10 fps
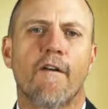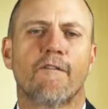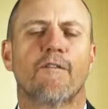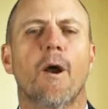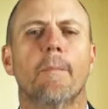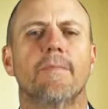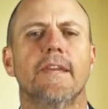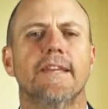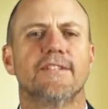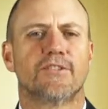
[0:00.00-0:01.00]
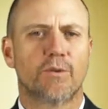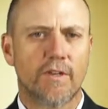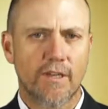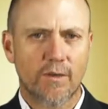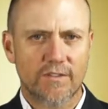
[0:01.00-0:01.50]
from the
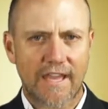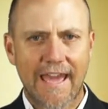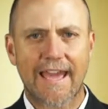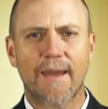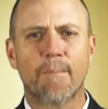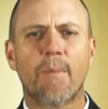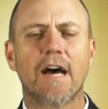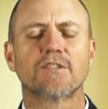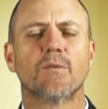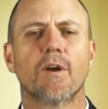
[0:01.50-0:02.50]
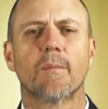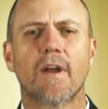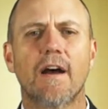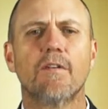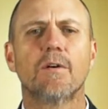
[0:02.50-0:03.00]
studios at Pascual
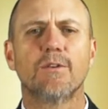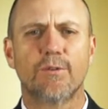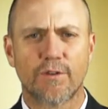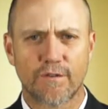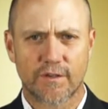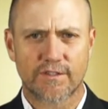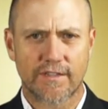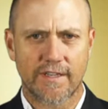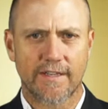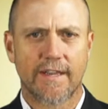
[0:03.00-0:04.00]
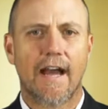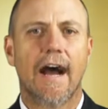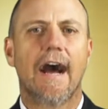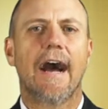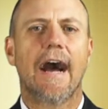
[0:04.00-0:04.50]
Bravo University.
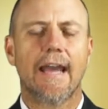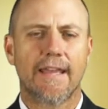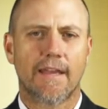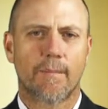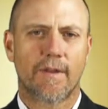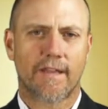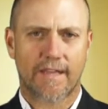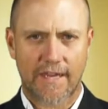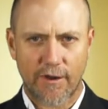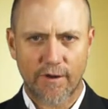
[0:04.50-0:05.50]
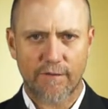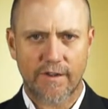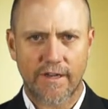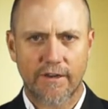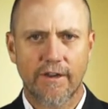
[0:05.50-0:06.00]
I am Gary
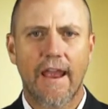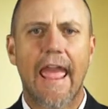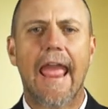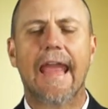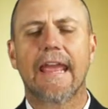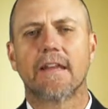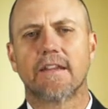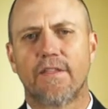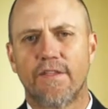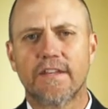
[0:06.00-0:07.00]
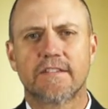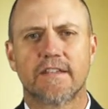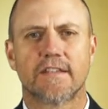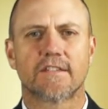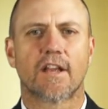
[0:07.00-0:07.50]
Vernier and this
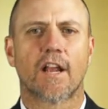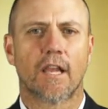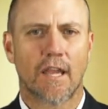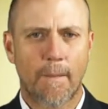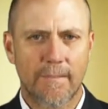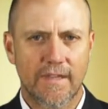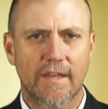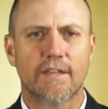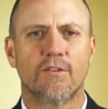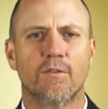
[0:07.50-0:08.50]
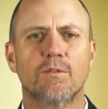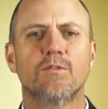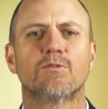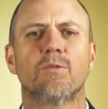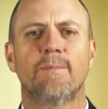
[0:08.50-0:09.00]
is Colombia
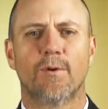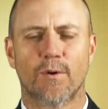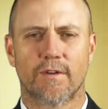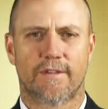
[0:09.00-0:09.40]
News Report.